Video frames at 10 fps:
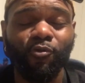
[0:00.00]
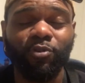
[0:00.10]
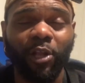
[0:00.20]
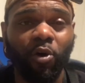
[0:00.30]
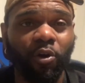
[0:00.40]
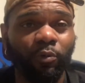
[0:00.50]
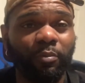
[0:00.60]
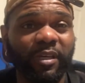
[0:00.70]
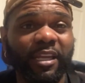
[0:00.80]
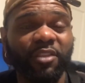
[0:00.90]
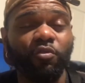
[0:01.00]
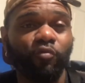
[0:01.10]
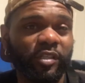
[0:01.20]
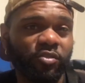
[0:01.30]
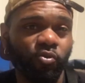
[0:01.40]
longer will be getting the
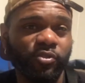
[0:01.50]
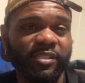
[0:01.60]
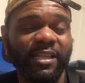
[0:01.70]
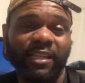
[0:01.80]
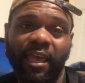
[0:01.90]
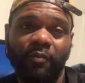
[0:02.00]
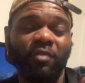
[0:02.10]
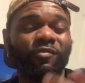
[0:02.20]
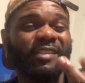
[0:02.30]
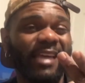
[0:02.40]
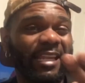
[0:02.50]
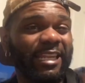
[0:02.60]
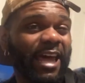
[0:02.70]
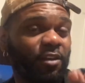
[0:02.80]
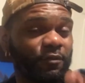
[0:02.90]
resources that they have been retaining
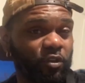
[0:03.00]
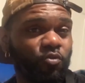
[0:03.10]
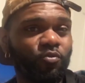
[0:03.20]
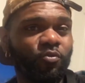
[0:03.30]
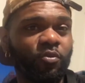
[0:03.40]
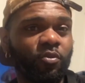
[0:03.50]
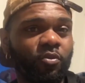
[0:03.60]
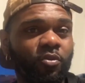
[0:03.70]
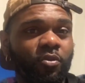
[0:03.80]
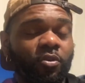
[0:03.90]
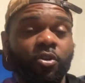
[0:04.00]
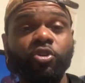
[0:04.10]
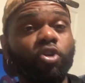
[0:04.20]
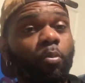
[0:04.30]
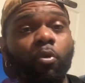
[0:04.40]
out of you.
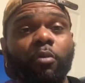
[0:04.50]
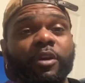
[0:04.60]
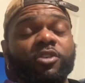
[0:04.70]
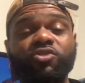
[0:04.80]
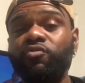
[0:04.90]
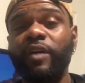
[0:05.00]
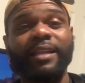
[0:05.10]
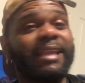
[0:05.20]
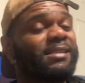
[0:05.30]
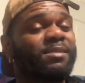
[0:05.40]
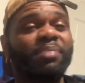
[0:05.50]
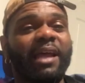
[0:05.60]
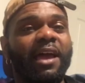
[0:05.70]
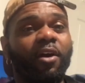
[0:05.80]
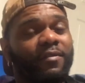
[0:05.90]
No more, because you cut that
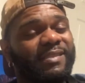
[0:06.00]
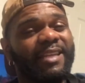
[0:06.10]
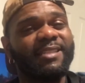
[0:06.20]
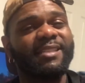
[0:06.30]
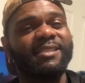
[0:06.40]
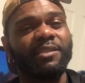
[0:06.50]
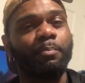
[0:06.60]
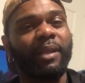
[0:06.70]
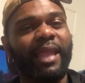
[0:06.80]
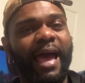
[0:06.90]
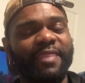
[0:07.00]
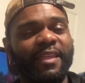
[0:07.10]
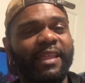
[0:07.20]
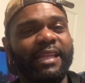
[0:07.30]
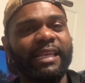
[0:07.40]
supply off. See, it's a supply that
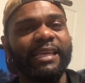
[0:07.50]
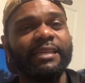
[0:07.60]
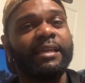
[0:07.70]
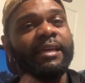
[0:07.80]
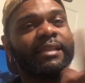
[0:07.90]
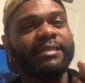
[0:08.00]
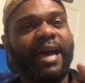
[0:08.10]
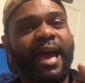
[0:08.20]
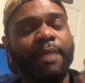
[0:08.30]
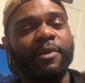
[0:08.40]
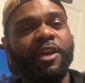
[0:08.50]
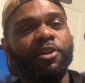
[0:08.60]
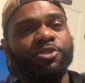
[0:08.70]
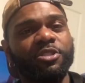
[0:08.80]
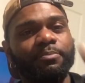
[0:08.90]
they need. Time,
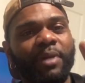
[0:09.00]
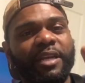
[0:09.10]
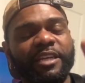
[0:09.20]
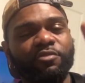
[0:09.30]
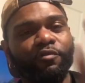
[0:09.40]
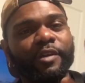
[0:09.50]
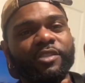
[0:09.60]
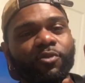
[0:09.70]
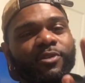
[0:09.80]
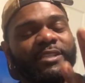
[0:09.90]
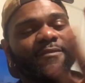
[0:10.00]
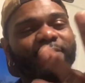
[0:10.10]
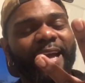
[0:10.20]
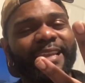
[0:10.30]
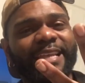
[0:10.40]
energy, money, resources,
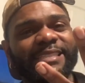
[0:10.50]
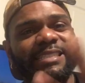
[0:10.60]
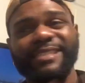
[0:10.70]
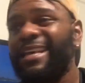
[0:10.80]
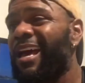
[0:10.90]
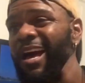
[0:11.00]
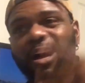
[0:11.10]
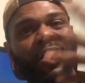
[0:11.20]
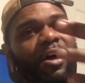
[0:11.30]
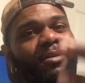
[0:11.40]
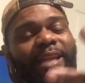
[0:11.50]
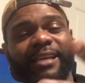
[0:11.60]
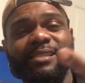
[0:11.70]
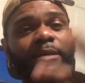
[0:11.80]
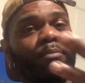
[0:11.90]
finances, like I
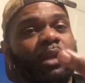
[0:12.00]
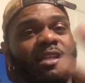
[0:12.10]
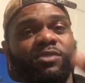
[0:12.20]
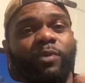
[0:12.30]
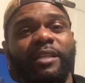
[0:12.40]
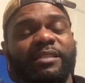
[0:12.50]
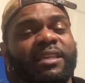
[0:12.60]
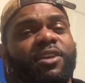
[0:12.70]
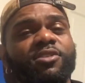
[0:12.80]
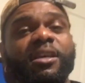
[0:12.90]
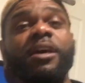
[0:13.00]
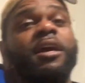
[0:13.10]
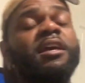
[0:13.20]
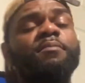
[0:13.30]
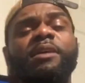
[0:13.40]
said, blood, sweat, and tears.
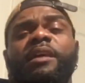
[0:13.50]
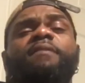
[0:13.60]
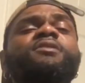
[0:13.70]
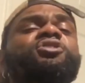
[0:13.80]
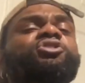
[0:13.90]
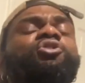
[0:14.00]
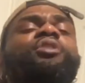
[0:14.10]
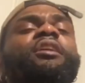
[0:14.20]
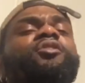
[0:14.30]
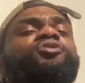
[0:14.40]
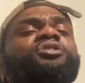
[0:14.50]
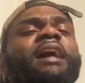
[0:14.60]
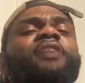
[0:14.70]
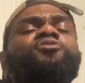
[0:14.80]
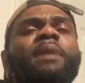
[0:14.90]
It could be even just your energy, how
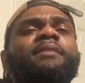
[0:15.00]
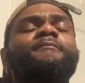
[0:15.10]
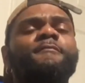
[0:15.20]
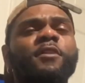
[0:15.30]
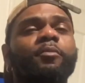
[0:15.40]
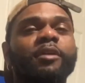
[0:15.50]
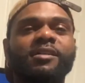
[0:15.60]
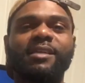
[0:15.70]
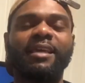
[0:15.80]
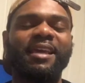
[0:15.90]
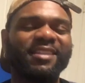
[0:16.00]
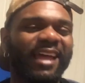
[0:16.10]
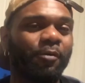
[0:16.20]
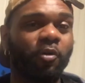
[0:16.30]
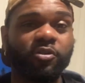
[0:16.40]
you make them feel. Because again,
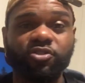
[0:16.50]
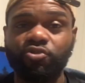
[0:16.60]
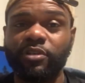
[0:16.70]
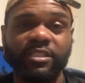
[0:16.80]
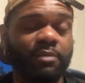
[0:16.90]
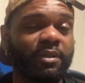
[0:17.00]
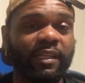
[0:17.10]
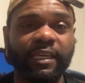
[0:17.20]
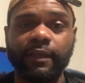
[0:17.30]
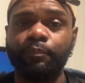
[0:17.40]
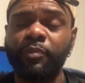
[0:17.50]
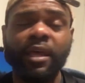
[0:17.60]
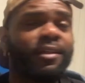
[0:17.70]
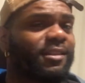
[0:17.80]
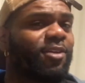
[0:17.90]
light workers, trust and believe.
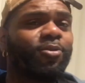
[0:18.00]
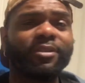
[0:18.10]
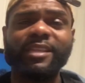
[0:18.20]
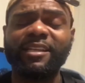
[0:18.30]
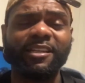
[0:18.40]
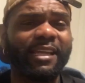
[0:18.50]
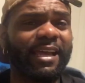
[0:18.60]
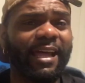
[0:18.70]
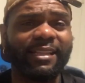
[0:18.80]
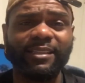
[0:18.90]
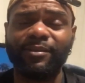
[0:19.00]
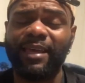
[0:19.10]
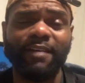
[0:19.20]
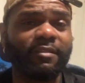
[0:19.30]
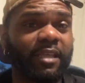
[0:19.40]
They're going to think that they got
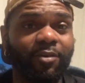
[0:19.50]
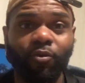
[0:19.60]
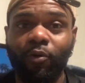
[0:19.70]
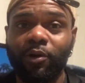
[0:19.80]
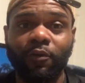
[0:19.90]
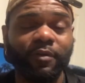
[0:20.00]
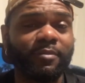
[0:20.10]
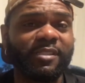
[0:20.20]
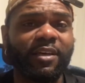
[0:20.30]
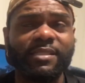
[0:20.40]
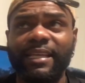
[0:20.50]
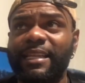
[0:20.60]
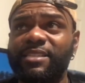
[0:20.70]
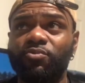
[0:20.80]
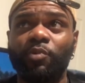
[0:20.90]
everything going on for themselves, and they
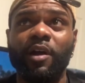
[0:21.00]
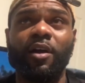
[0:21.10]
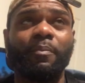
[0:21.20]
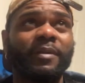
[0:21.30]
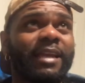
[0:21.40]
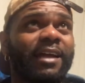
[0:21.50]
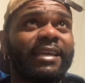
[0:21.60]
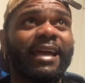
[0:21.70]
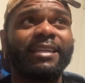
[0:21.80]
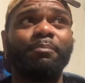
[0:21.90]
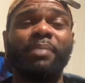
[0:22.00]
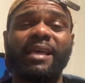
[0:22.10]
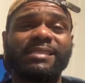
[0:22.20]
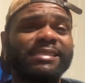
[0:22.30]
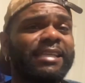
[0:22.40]
swear up and down they got the
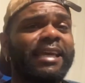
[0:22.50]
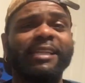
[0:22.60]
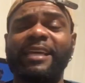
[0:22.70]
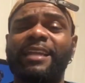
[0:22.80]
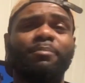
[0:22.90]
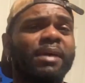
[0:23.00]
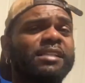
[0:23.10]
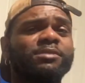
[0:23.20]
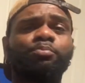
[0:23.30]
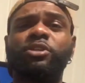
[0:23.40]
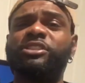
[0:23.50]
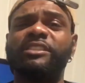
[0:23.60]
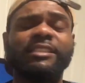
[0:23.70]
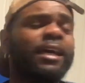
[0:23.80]
best dick, they got the best pussy,